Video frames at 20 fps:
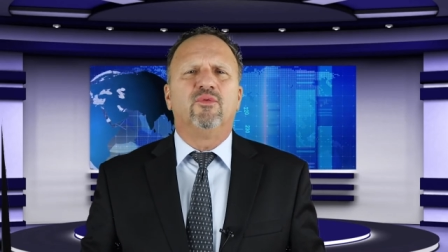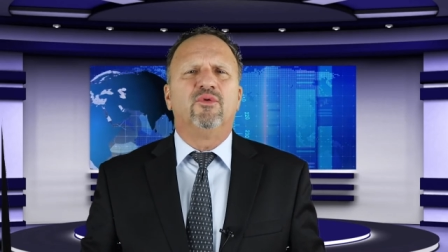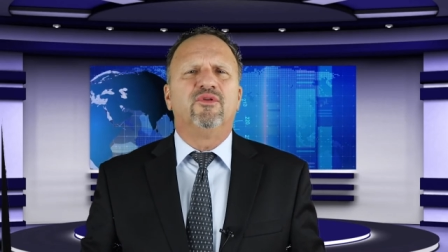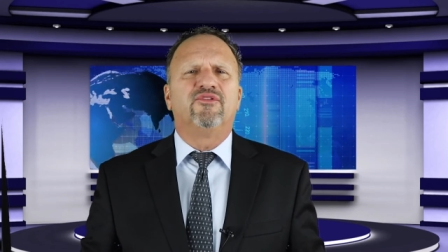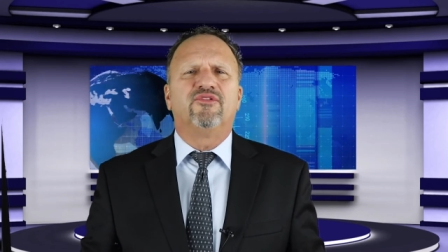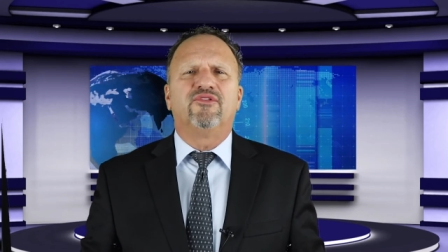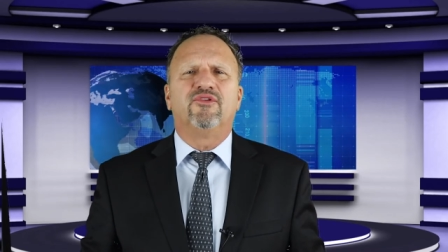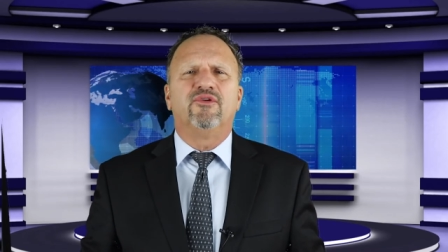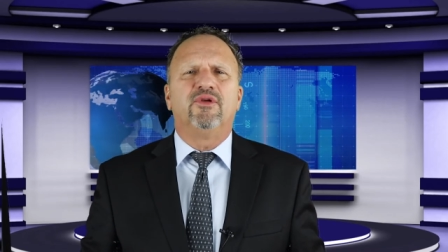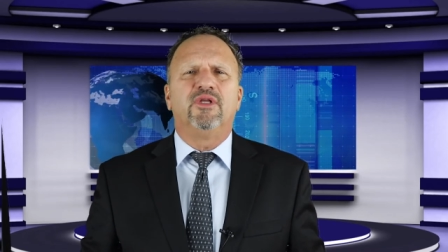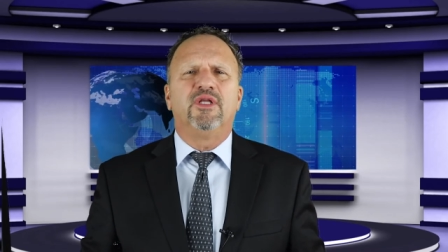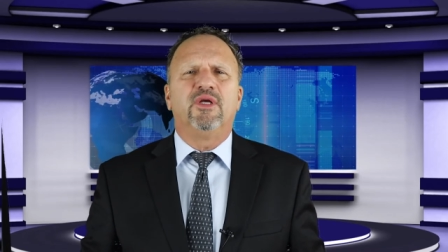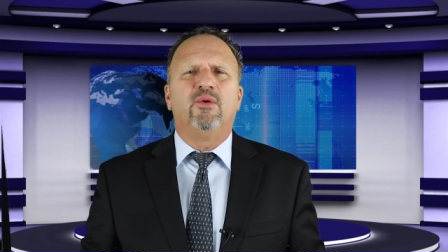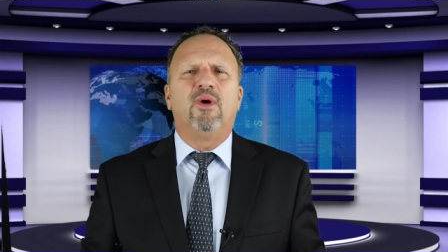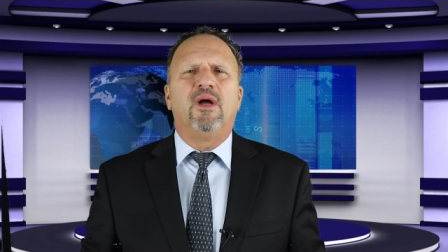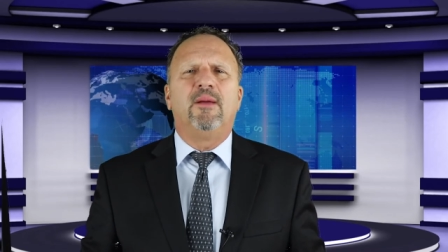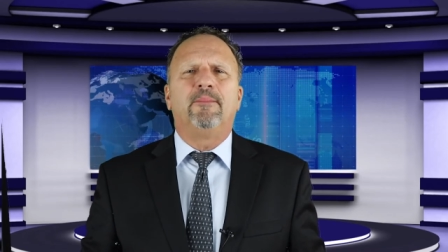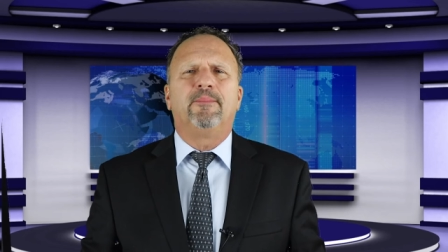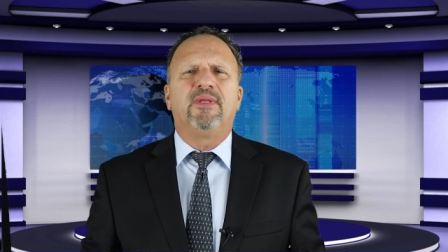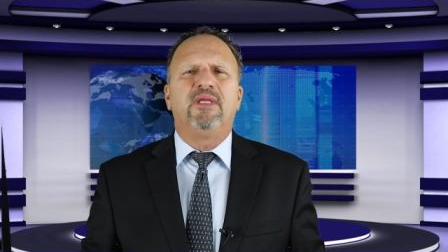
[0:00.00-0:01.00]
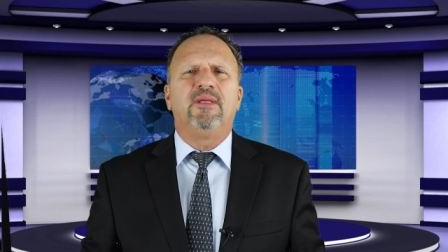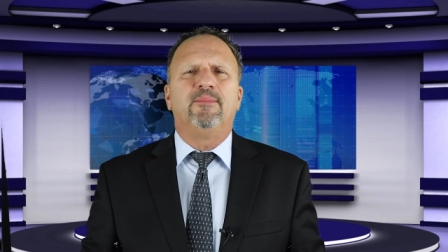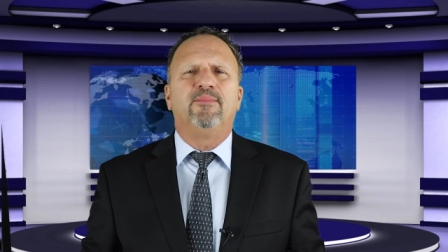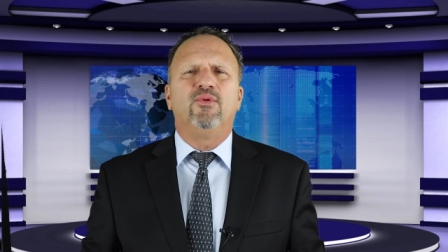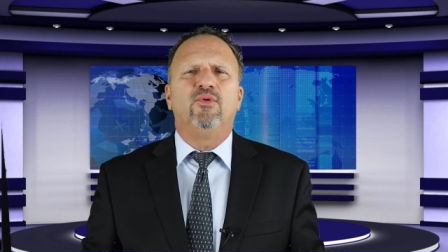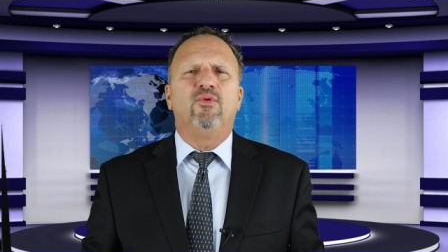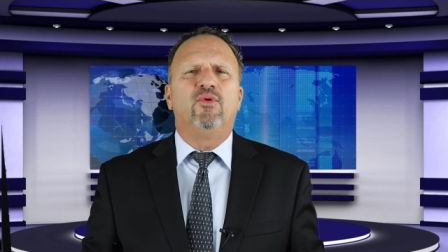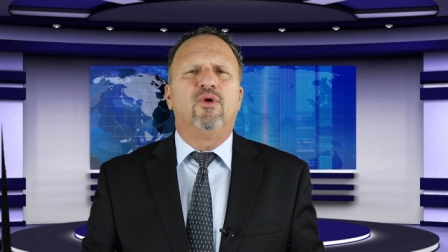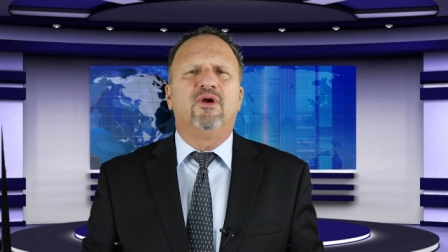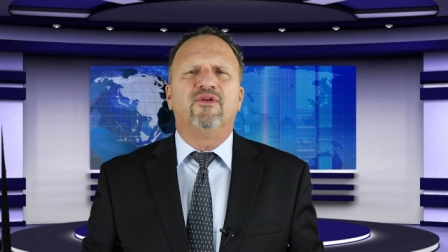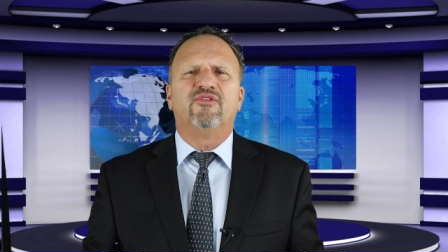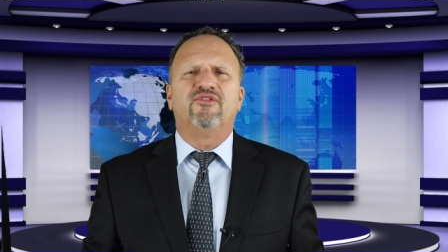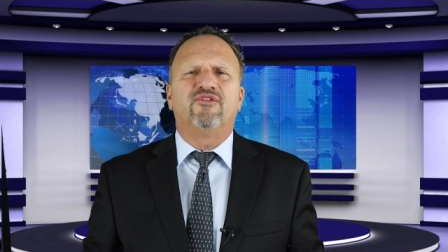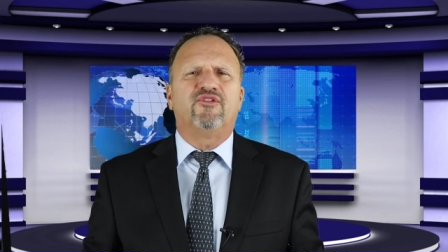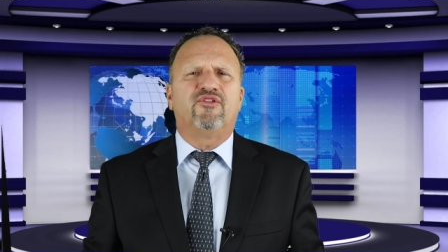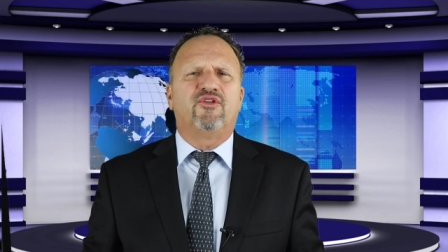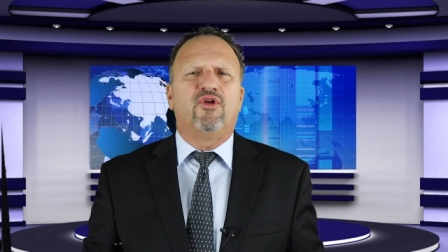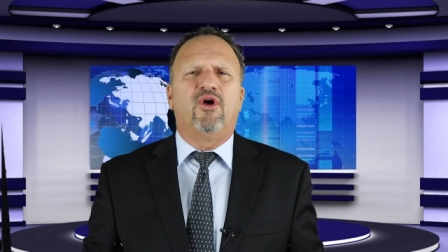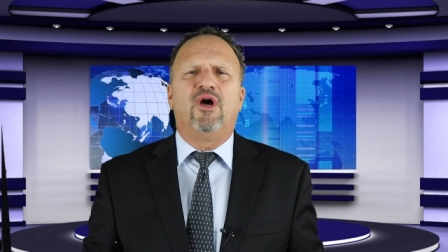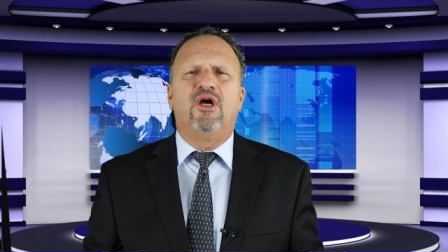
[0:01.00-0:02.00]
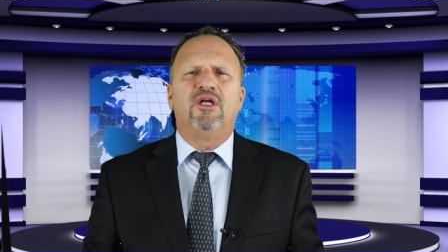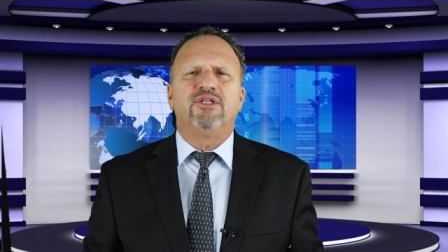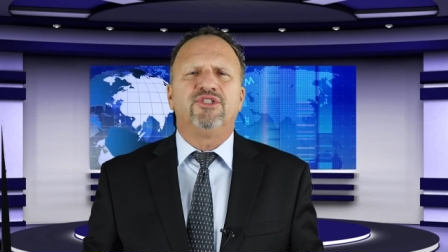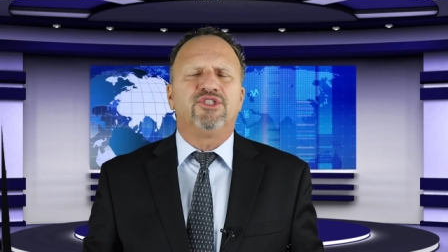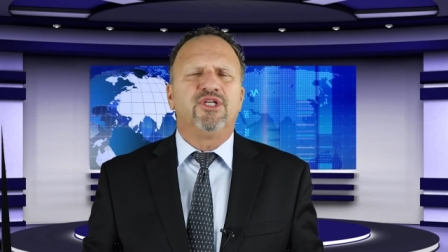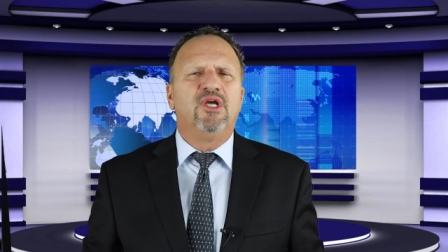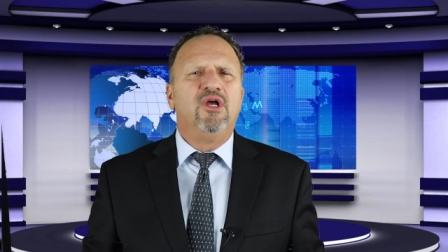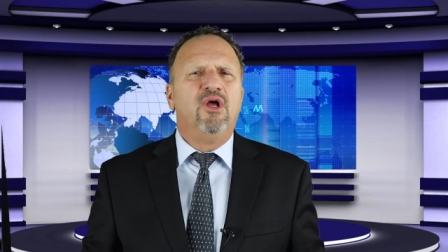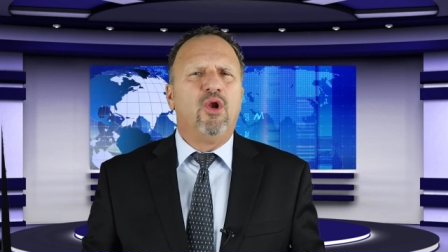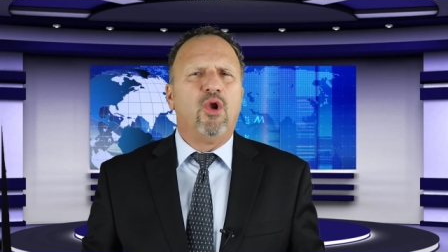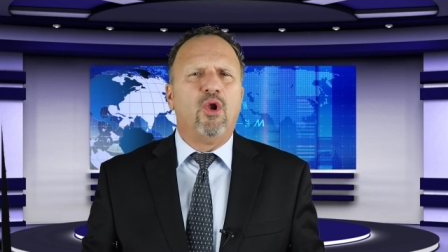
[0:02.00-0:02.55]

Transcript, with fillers: would certainly want people who are staunch,